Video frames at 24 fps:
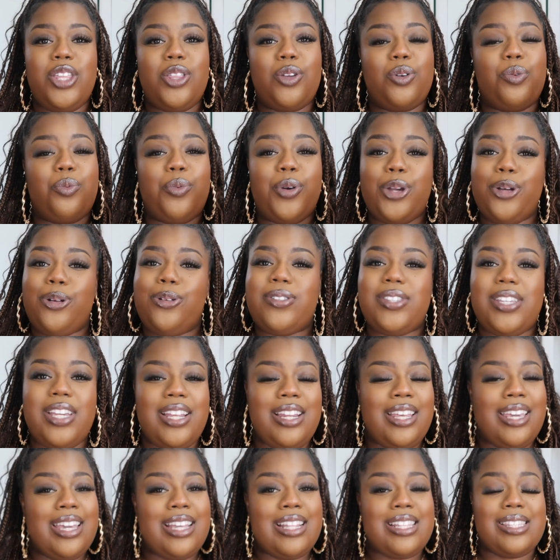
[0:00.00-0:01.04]
the real tea
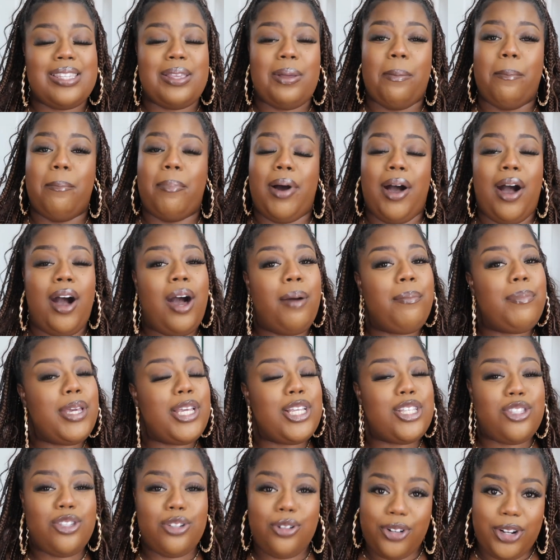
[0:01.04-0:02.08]
to getting some bomb
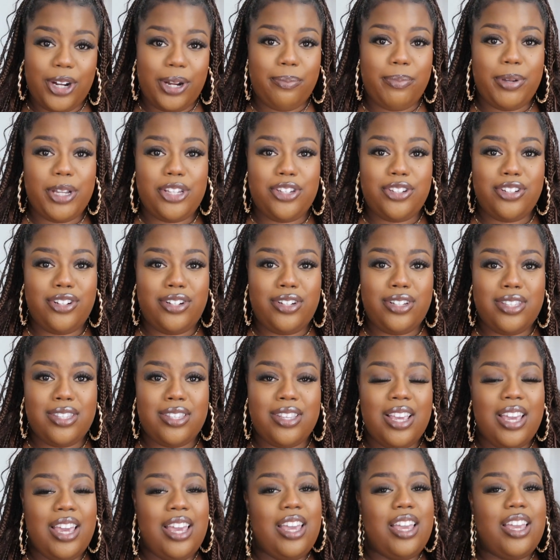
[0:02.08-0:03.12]
Instagram pictures
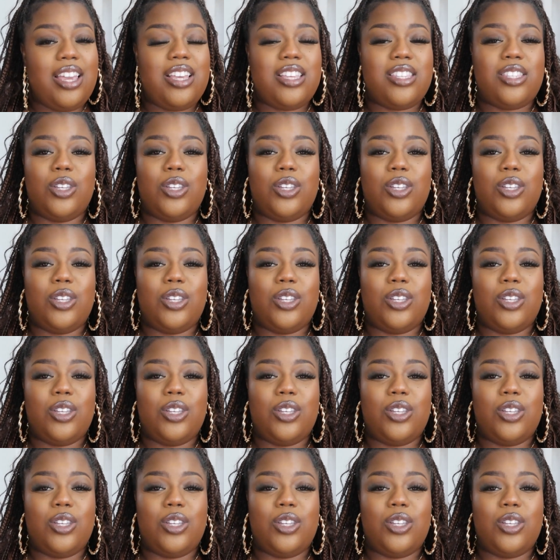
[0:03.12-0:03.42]
is